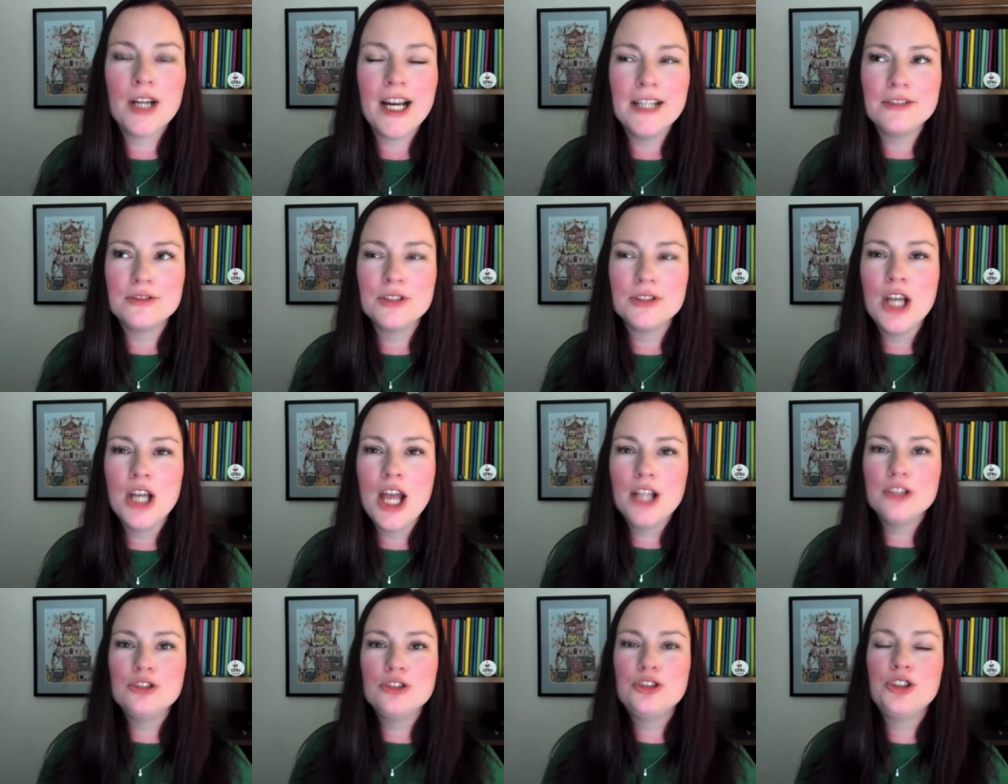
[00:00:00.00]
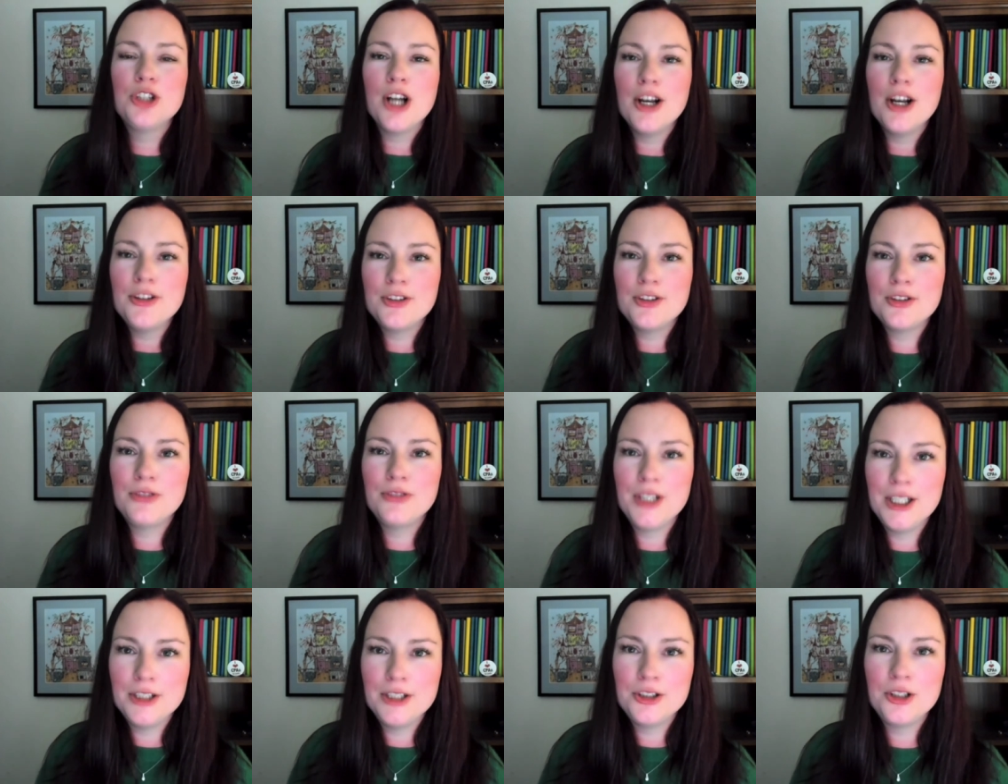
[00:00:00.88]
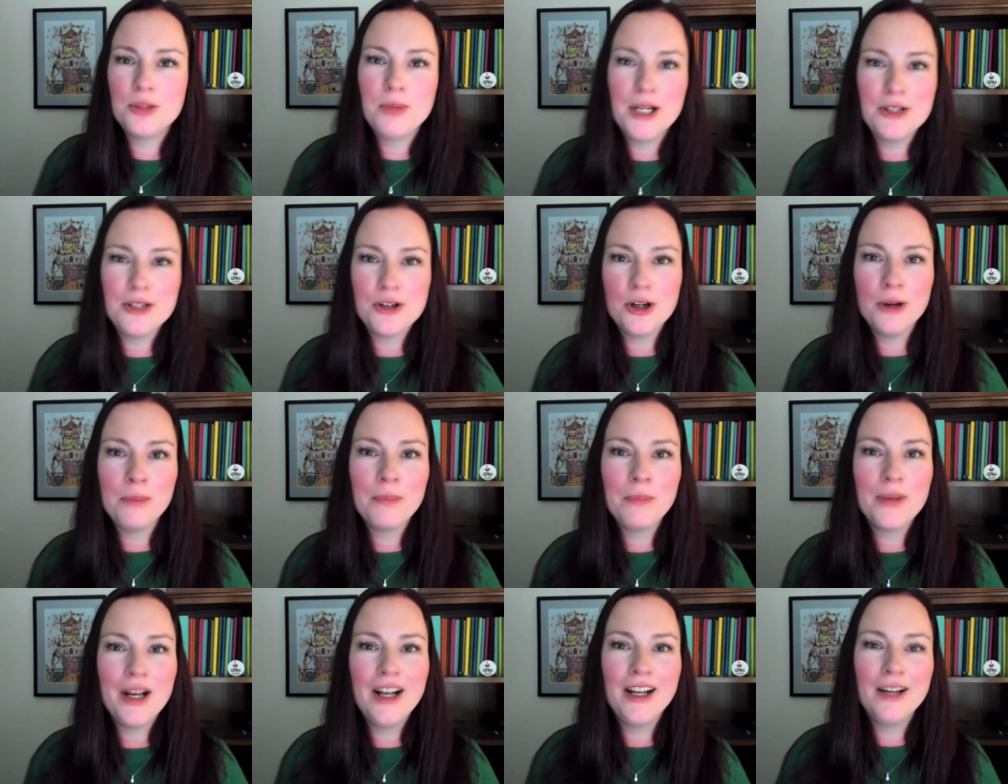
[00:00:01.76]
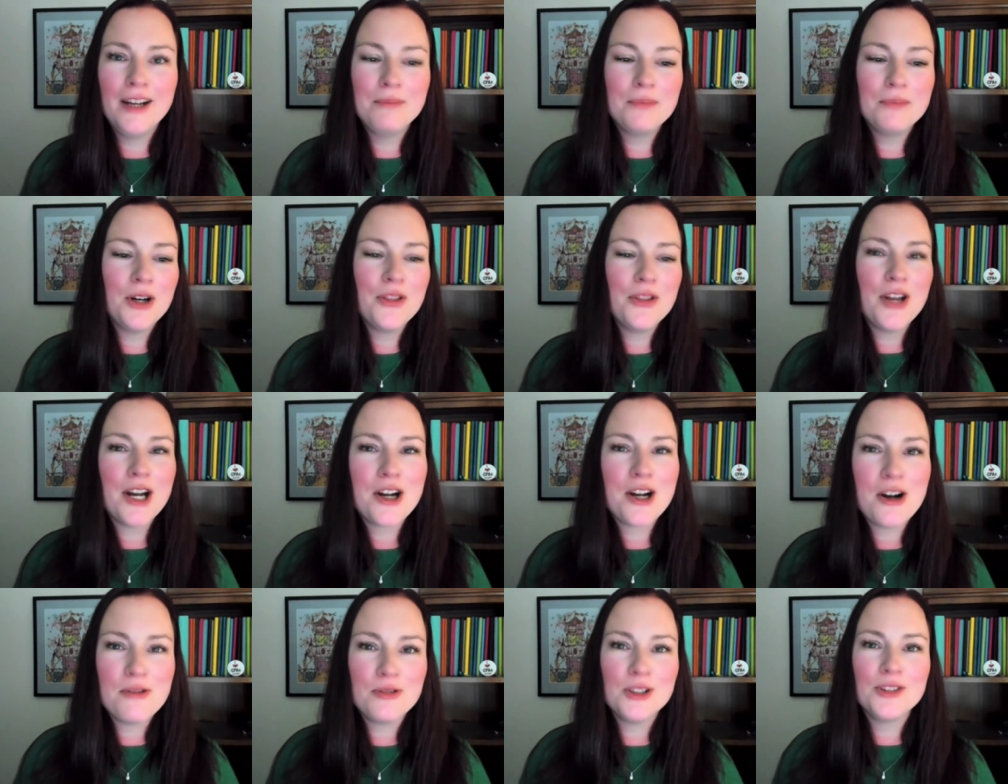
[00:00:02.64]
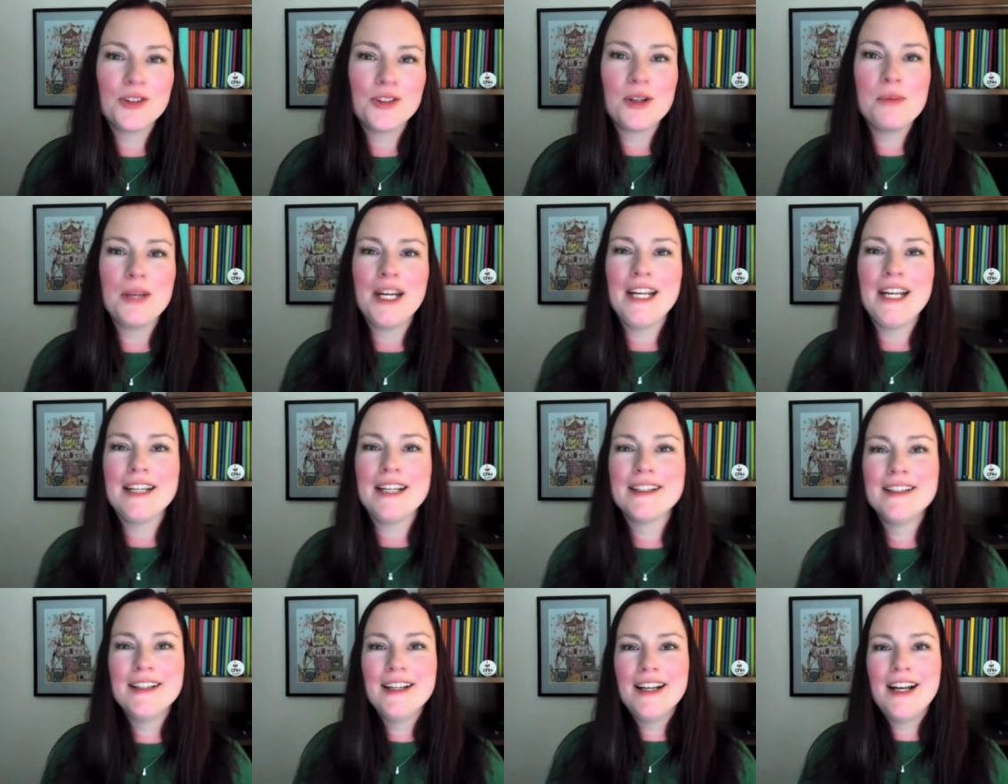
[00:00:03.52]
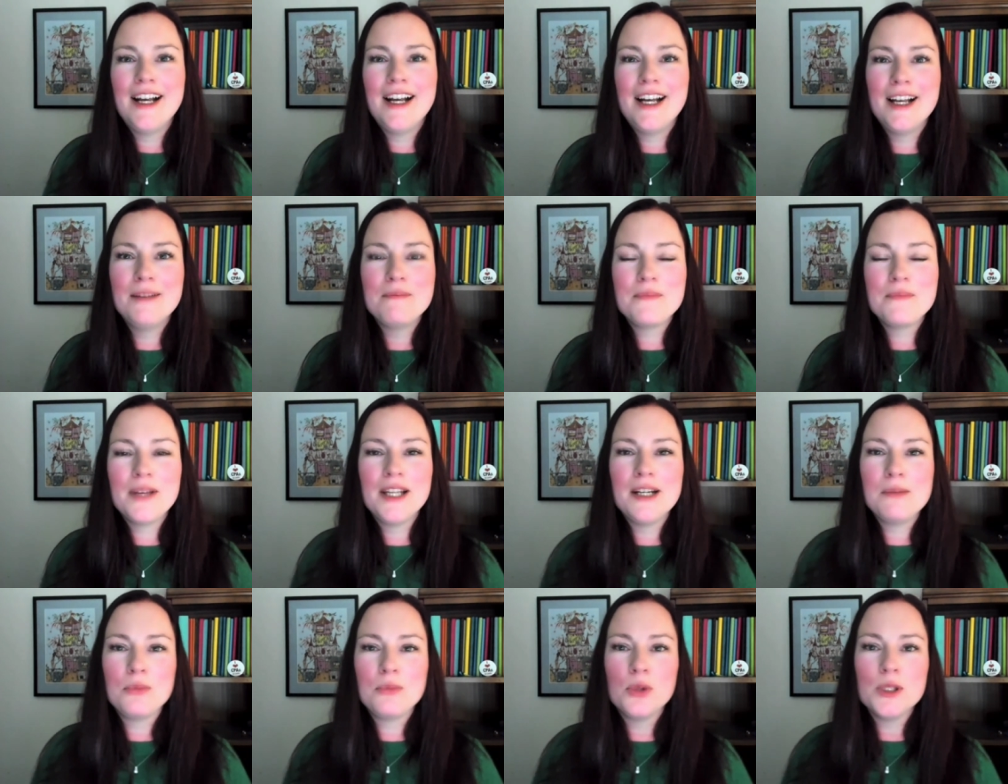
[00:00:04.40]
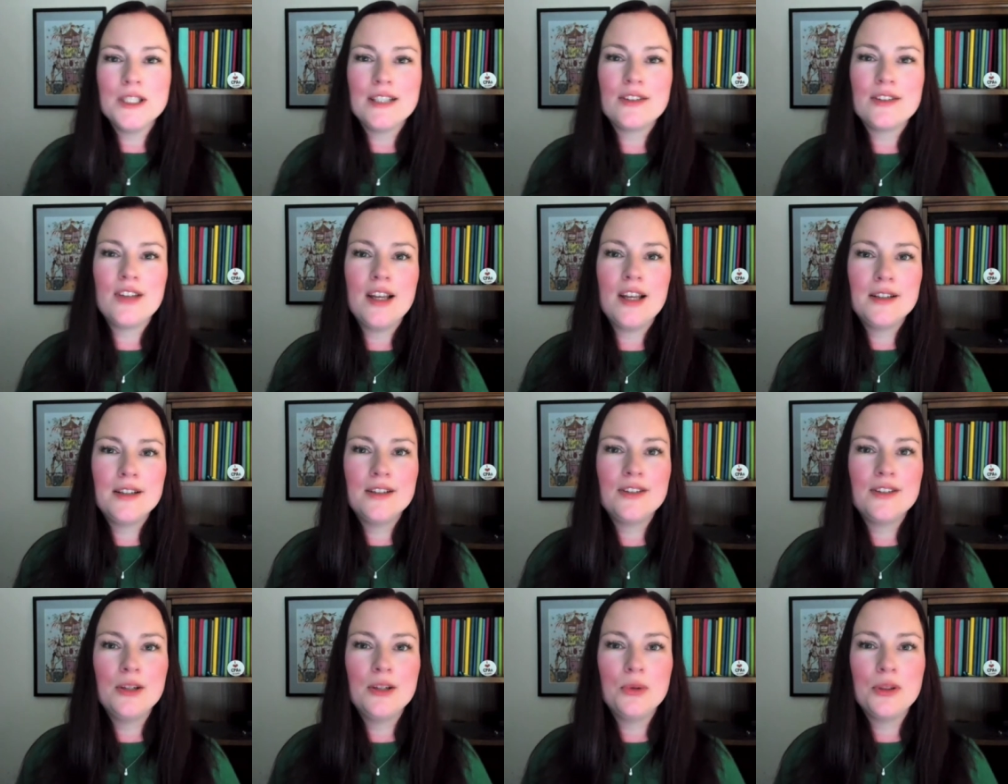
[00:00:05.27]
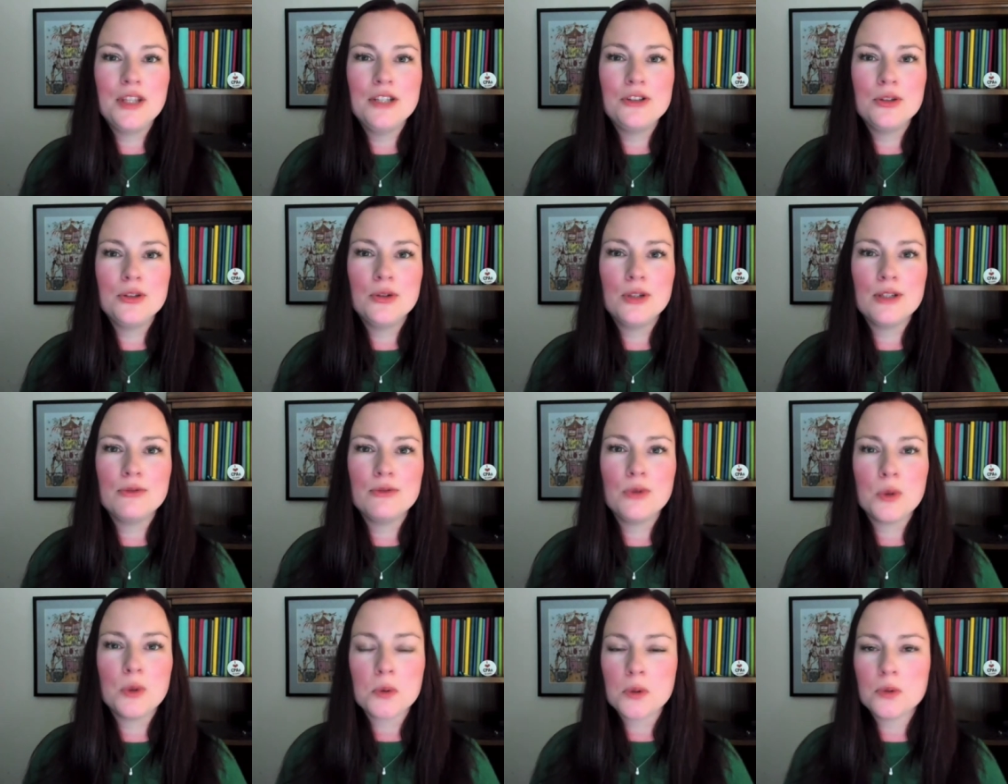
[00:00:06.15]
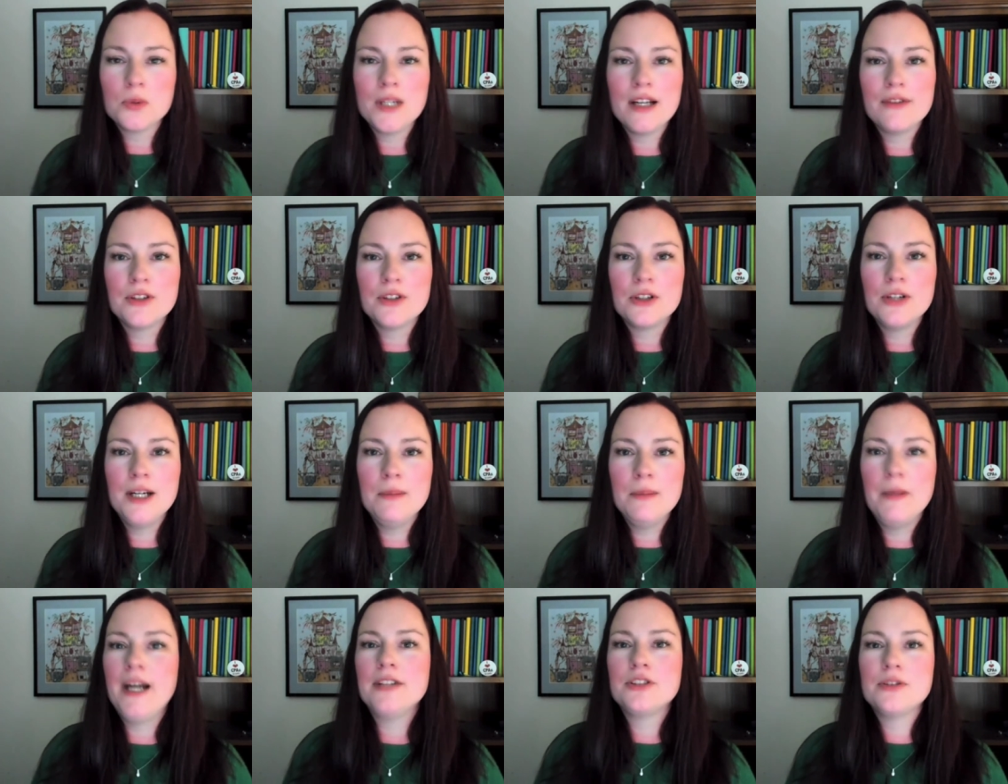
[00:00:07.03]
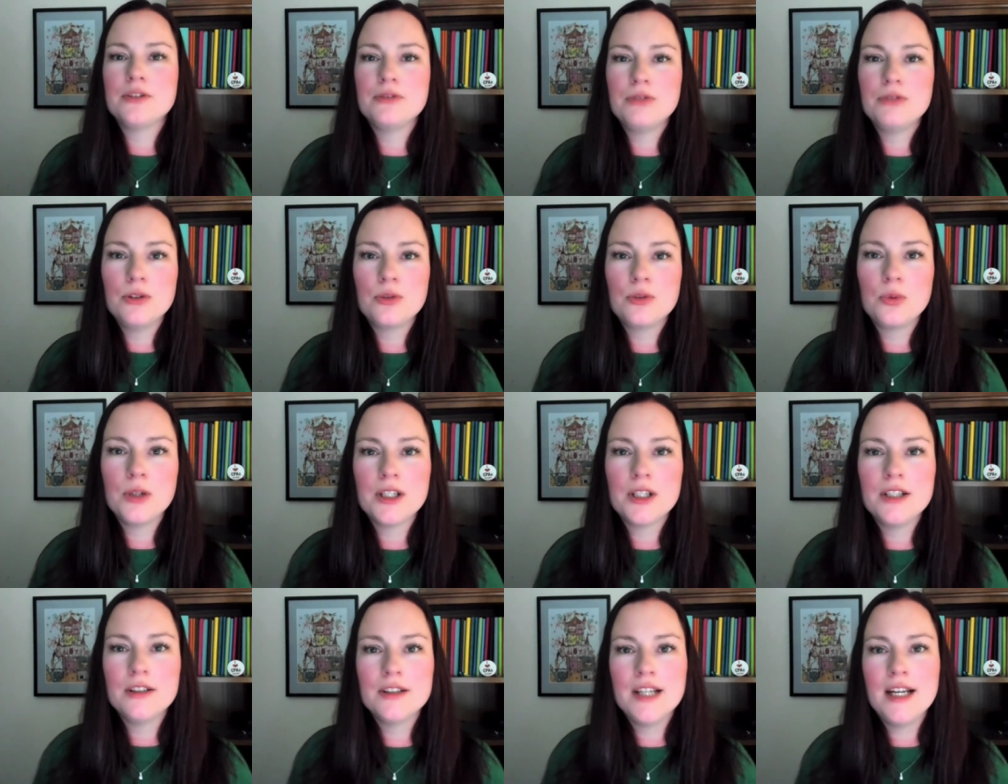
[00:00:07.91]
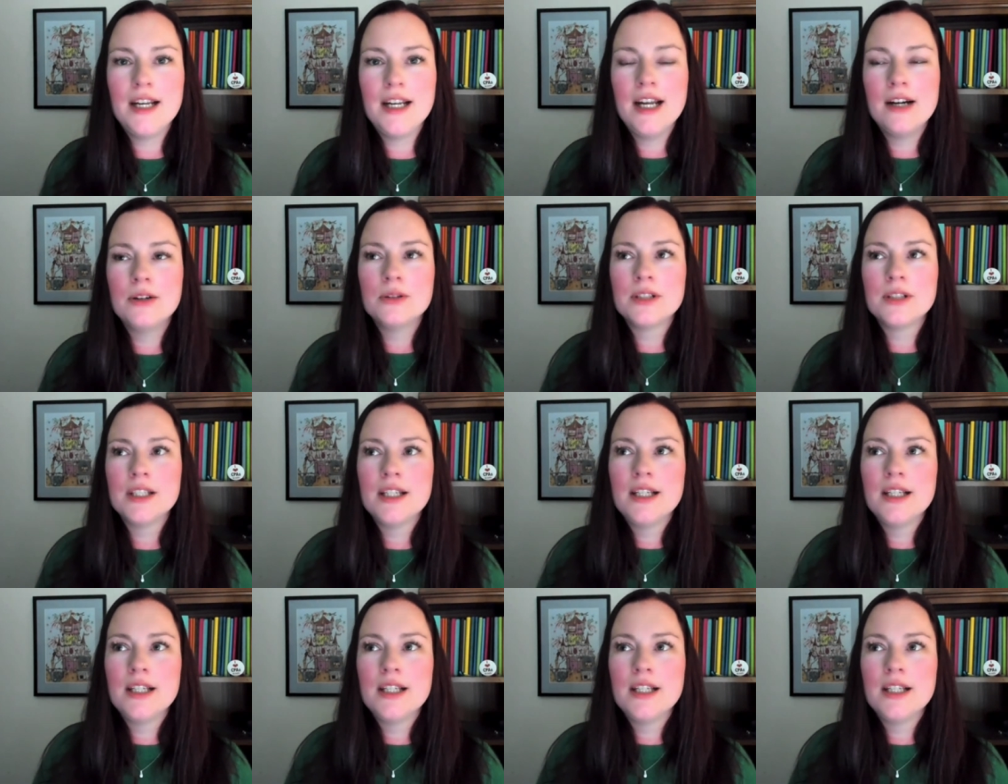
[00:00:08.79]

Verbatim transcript: I just finished my term on that conference committee, and I'm really excited to see what they do going forward. We have a great batch of folks working on that now.